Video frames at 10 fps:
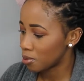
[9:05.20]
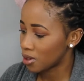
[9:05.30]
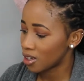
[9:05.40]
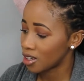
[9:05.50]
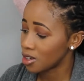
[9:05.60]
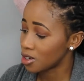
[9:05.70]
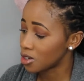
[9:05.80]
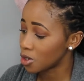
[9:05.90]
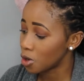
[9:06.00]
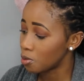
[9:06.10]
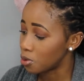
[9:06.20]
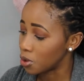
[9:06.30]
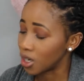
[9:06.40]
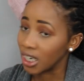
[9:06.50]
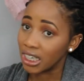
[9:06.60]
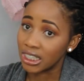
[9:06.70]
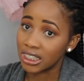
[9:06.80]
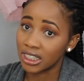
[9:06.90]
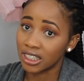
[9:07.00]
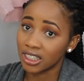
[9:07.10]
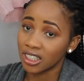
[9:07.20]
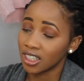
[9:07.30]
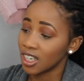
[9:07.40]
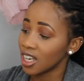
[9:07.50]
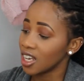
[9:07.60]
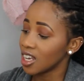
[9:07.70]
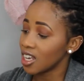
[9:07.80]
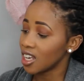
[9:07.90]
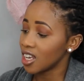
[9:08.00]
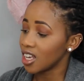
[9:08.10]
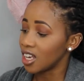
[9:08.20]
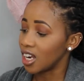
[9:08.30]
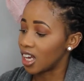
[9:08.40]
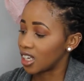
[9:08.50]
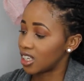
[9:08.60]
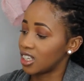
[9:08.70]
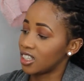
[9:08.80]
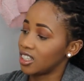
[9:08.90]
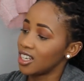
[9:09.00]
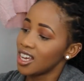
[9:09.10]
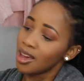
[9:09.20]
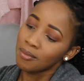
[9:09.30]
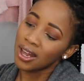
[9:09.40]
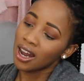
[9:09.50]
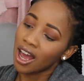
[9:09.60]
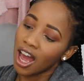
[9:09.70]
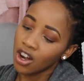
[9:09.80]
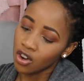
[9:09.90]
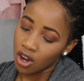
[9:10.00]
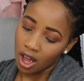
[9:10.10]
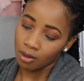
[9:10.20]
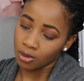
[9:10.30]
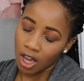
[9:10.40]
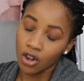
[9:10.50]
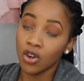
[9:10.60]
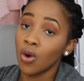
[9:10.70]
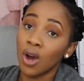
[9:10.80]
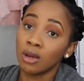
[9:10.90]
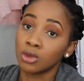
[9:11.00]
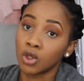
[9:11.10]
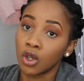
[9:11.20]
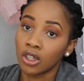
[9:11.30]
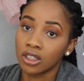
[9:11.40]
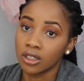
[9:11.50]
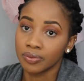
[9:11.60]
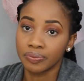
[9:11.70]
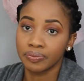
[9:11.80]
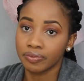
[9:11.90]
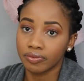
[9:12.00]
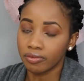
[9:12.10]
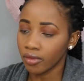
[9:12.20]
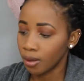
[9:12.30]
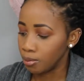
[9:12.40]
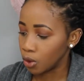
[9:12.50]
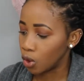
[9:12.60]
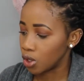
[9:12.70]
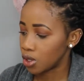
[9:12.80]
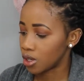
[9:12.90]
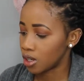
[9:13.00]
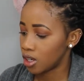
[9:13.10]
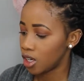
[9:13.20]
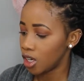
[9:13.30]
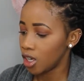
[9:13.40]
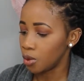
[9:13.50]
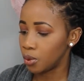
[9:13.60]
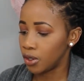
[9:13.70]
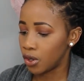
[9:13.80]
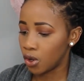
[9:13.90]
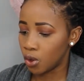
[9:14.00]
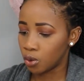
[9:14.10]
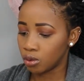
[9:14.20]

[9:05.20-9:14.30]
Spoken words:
It is so poor, guys. Like, but I don't know why I'm shocked, because we know,